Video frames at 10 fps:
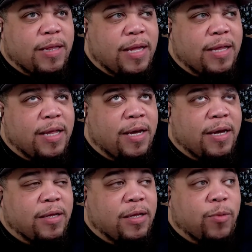
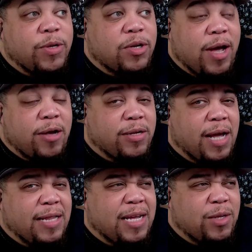the original house, I
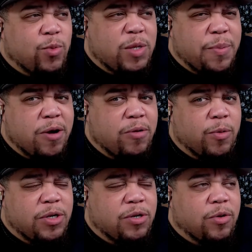think it's Woodsboro,
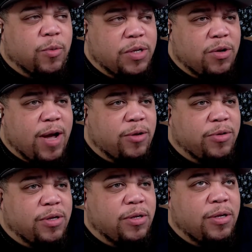the original house